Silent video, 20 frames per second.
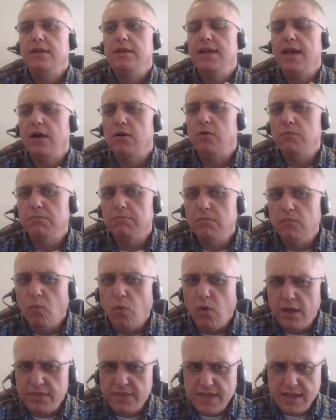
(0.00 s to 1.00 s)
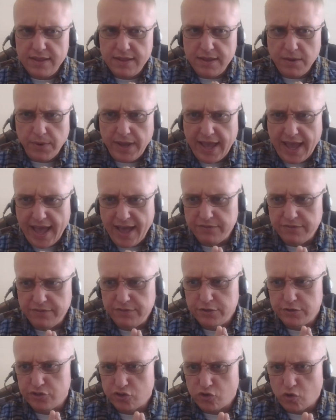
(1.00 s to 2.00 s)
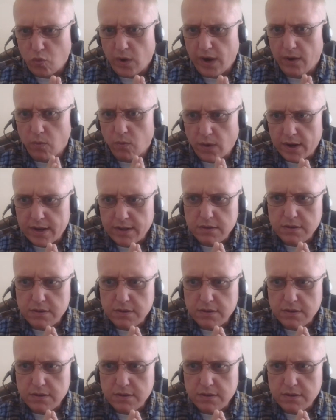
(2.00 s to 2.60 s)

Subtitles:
Now, one thing that we have to square